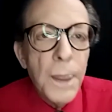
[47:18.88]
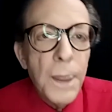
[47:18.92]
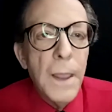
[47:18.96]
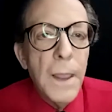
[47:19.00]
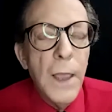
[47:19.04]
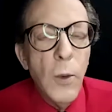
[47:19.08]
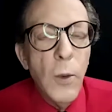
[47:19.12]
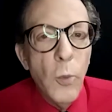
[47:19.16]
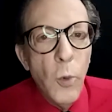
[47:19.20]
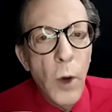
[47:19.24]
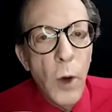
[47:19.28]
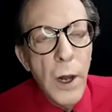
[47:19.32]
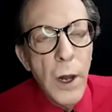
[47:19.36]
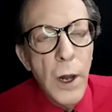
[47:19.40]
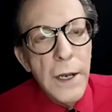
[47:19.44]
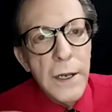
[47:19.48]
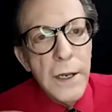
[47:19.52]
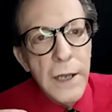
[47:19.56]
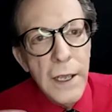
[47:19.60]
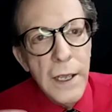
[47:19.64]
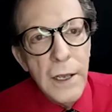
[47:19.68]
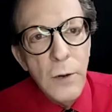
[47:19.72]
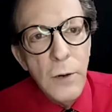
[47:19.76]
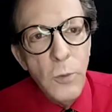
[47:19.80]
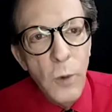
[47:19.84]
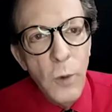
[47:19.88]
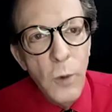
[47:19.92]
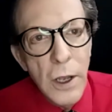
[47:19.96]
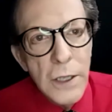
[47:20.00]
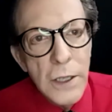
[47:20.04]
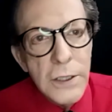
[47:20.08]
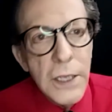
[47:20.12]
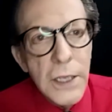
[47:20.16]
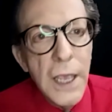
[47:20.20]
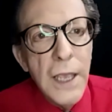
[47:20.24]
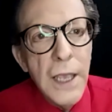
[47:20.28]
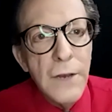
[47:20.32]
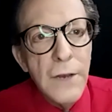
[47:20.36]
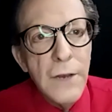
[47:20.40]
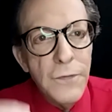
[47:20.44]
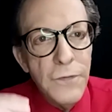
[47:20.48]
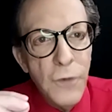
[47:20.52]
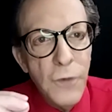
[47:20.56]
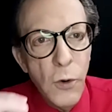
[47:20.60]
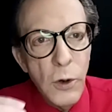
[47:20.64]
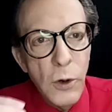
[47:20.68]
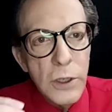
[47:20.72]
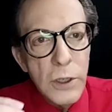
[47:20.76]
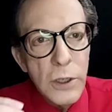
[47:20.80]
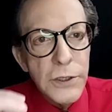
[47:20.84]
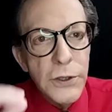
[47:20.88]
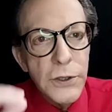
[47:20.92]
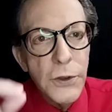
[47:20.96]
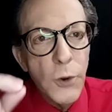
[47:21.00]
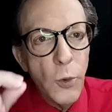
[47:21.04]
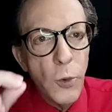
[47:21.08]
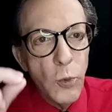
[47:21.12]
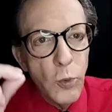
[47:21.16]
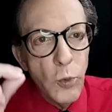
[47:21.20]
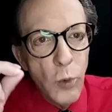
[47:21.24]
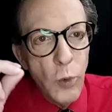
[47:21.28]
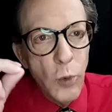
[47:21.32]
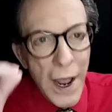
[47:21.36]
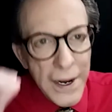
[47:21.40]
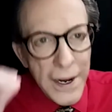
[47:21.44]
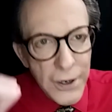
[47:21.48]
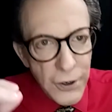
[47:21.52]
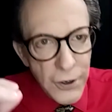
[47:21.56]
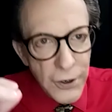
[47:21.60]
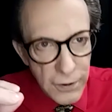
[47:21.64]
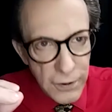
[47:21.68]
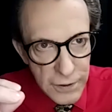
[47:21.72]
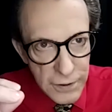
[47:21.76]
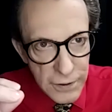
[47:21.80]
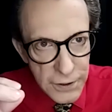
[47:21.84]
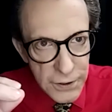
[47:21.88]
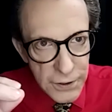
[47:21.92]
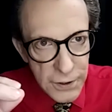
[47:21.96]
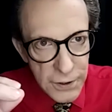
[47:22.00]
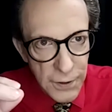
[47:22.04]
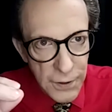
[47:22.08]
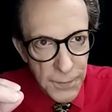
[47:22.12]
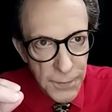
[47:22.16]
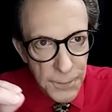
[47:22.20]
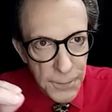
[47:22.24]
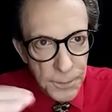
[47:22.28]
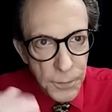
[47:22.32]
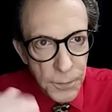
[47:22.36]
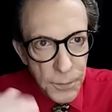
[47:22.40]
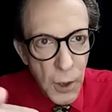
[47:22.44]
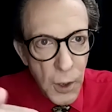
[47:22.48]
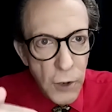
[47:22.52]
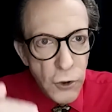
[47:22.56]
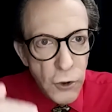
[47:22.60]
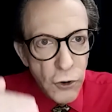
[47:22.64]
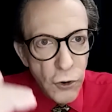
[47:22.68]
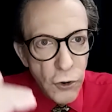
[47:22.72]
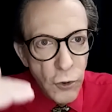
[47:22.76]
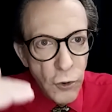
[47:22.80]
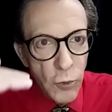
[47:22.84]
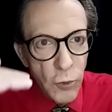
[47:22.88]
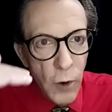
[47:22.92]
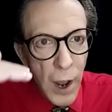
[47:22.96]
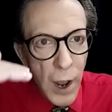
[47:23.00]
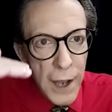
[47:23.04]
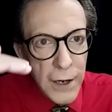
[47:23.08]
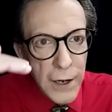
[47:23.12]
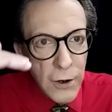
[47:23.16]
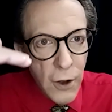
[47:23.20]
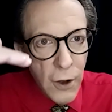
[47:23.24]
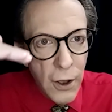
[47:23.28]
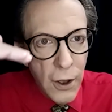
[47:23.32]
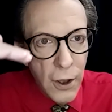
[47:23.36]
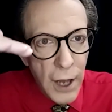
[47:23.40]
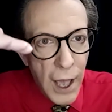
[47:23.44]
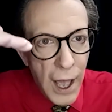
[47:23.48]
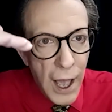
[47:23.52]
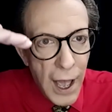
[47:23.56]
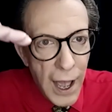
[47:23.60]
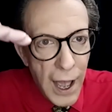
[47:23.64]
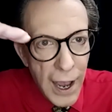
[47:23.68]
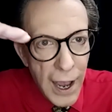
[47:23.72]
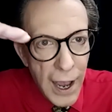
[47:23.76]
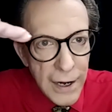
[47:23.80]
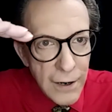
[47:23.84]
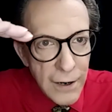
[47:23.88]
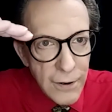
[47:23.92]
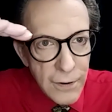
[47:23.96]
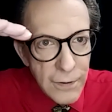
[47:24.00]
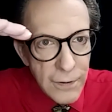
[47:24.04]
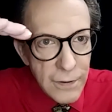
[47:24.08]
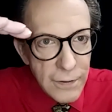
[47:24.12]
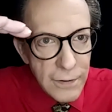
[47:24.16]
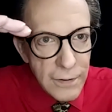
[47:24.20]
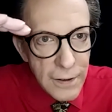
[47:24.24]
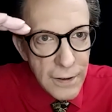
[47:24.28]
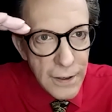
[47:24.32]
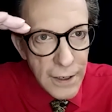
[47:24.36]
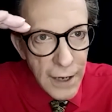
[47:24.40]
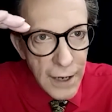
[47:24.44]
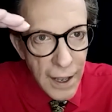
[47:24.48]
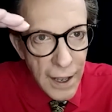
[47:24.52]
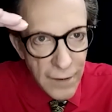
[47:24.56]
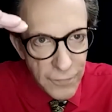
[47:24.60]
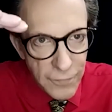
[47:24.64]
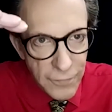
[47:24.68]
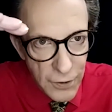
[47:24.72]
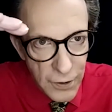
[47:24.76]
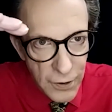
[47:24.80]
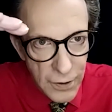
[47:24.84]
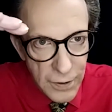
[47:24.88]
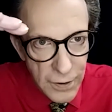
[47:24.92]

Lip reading: what it did was it forced the writers to write on a higher level